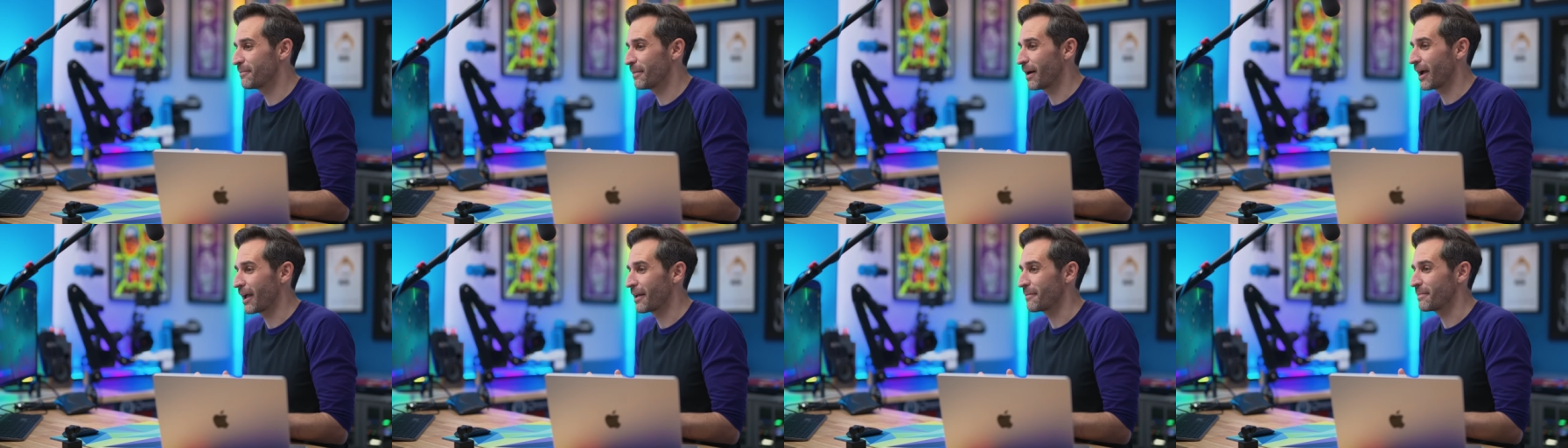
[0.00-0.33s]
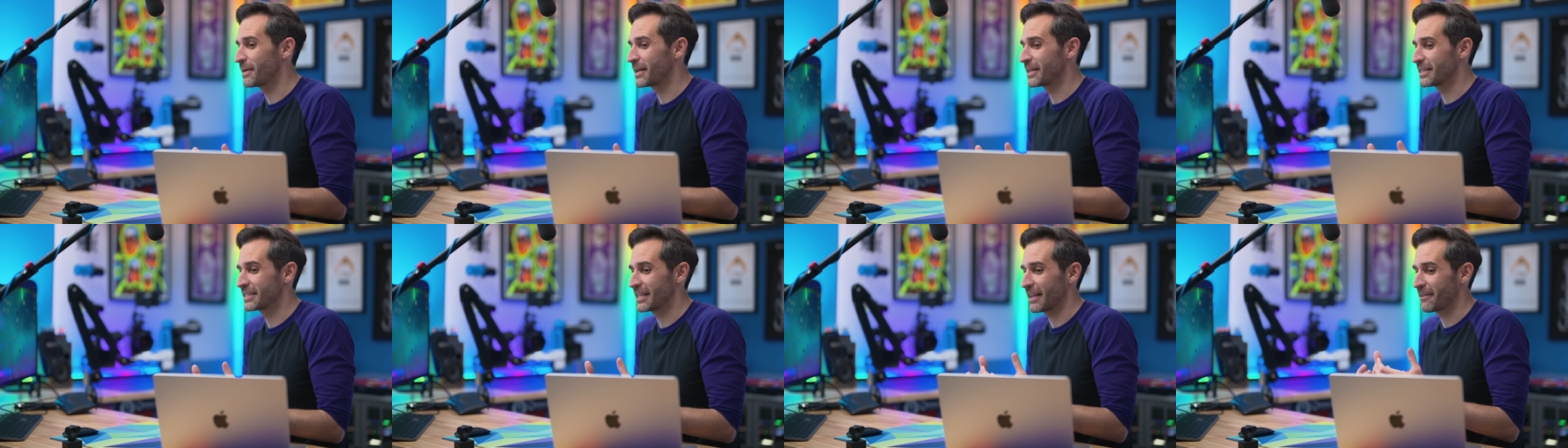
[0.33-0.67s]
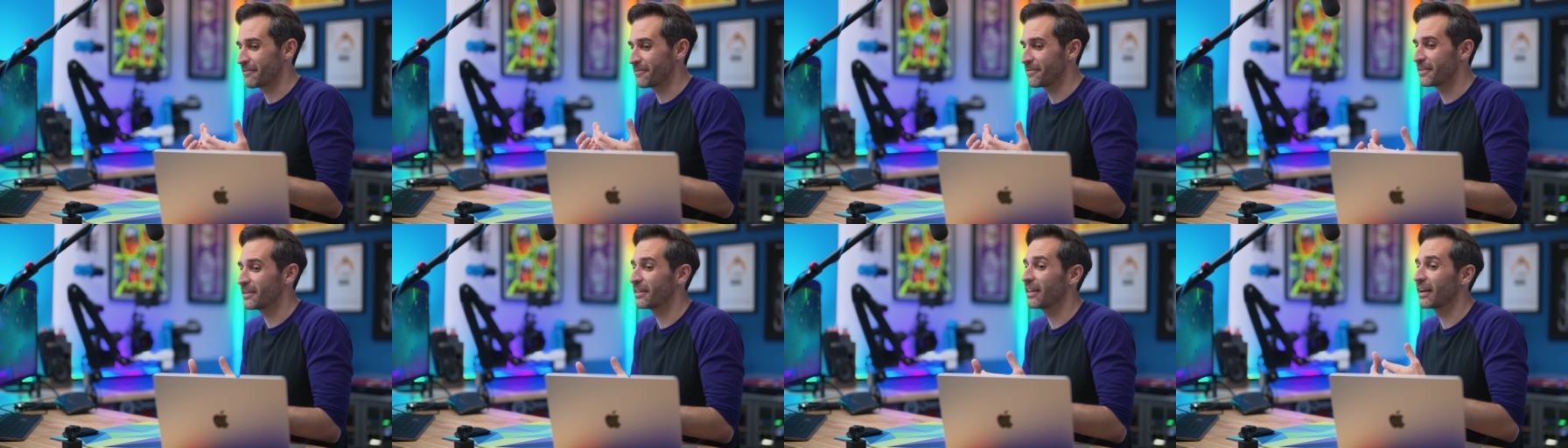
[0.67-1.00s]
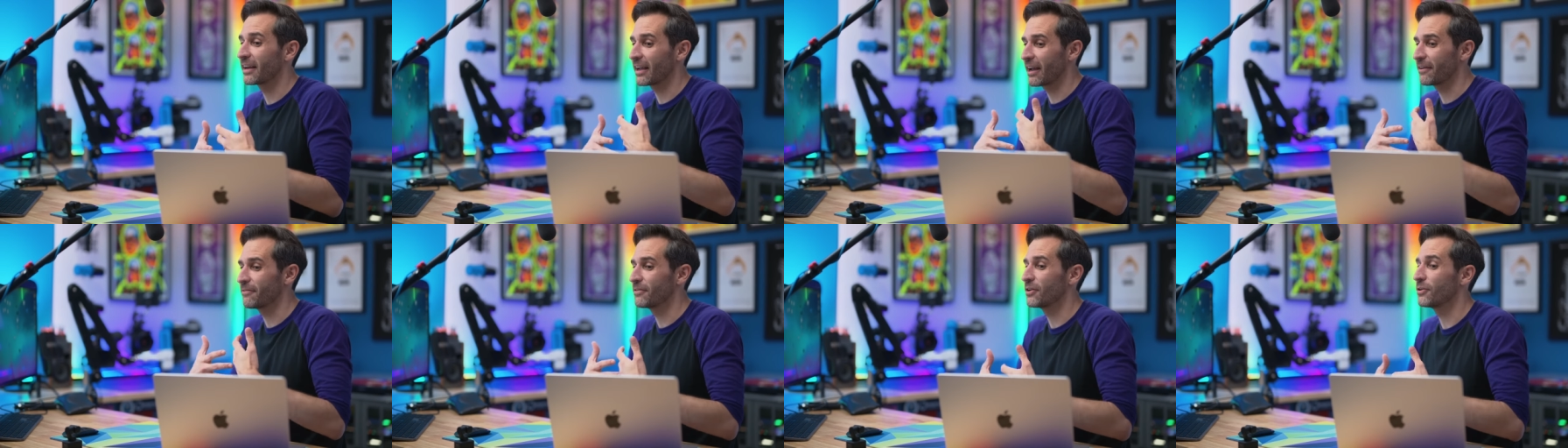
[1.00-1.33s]
mine because I feel
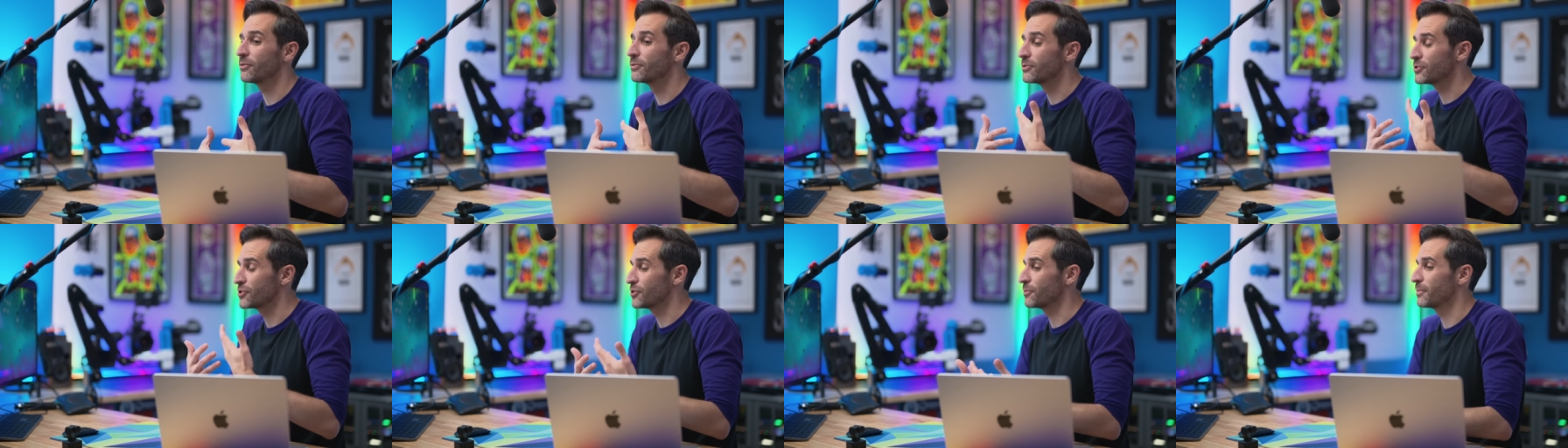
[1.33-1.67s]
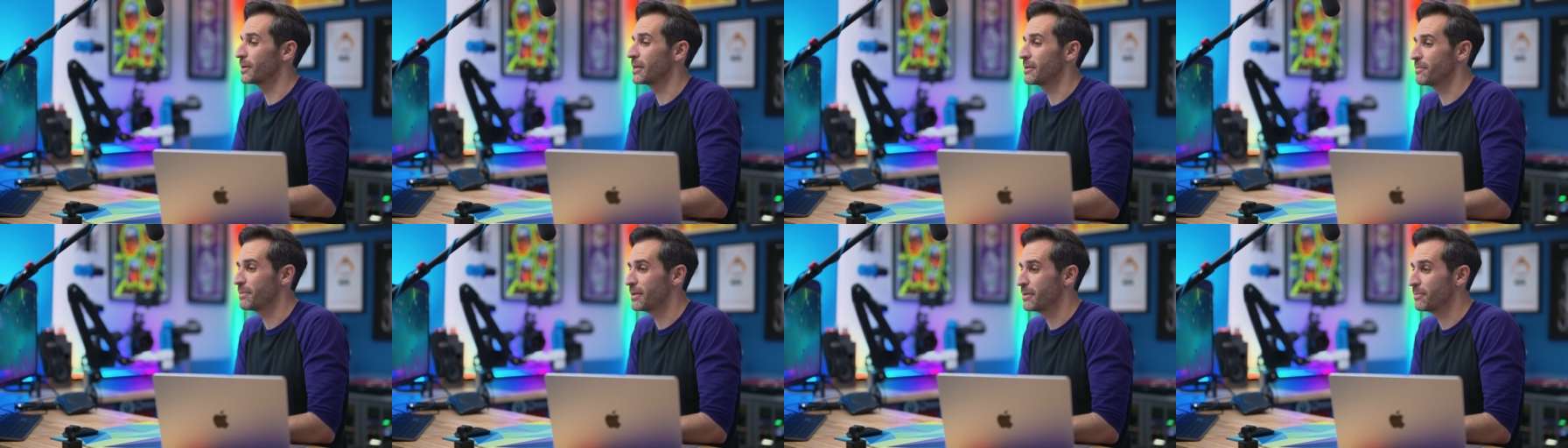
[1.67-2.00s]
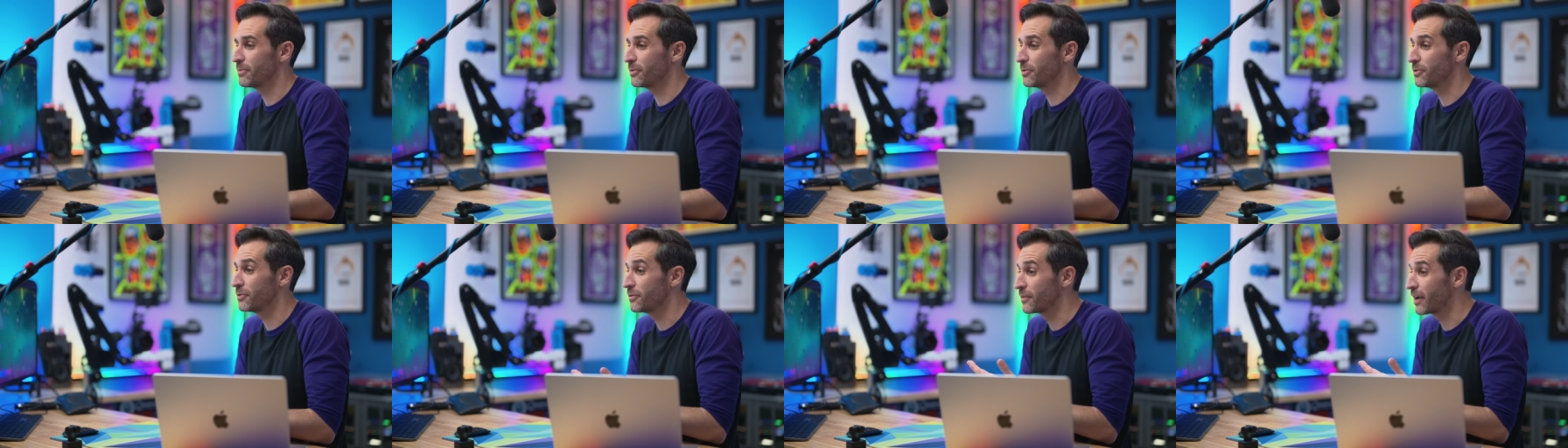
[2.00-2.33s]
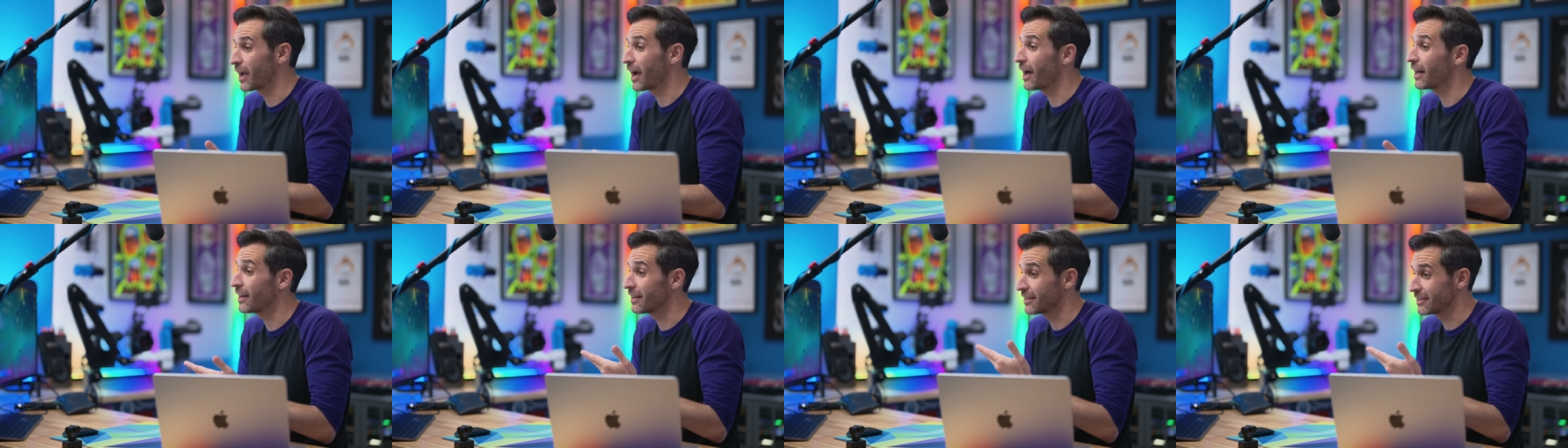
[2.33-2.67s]
like I've known so many people who've
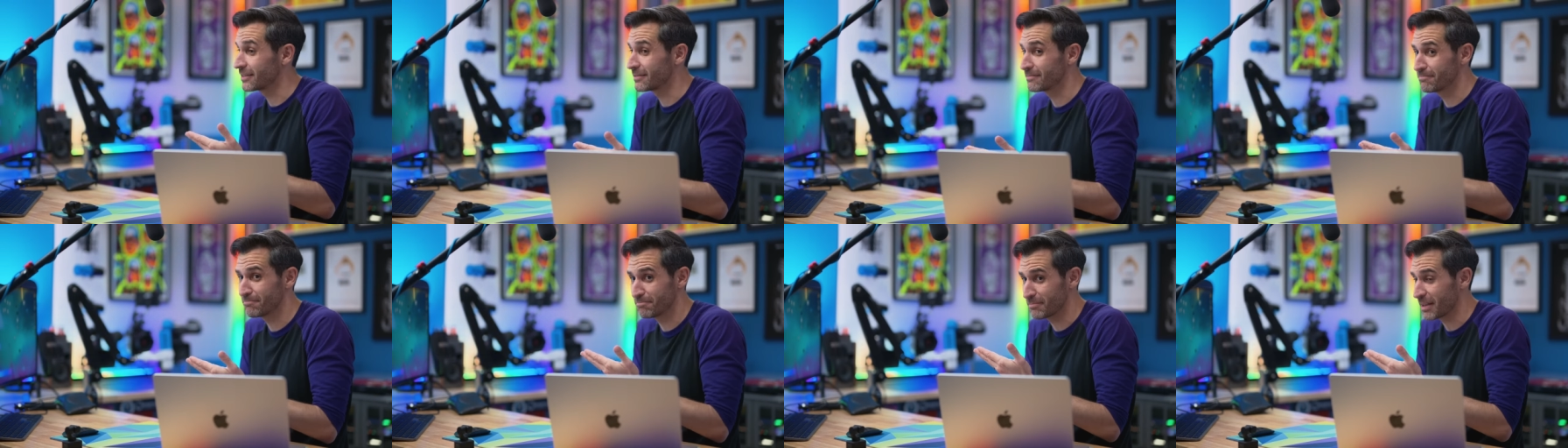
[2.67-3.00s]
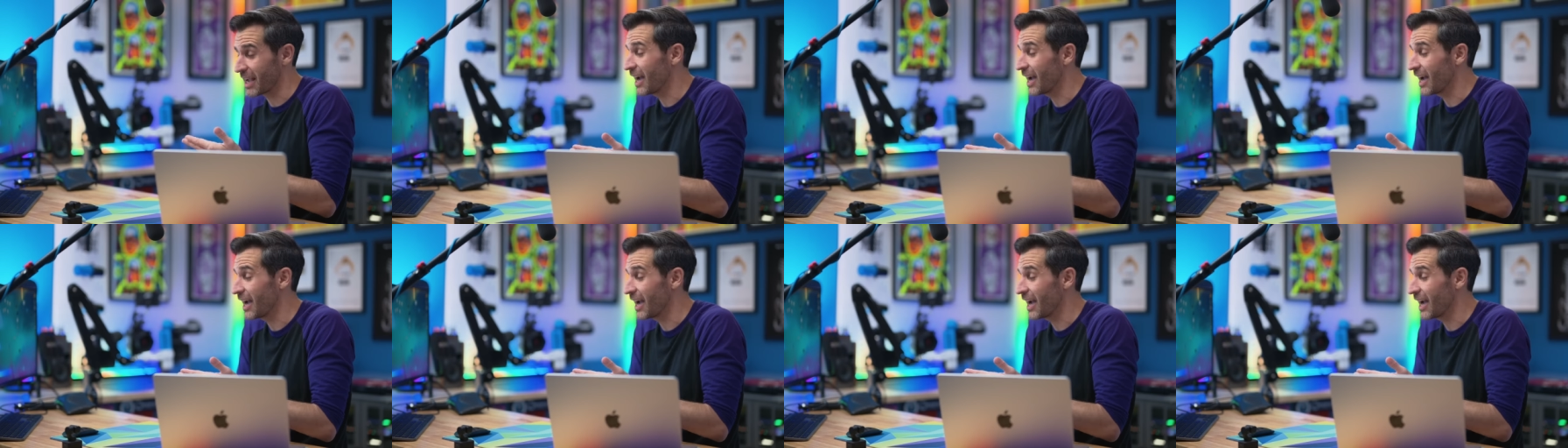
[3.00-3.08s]
gotten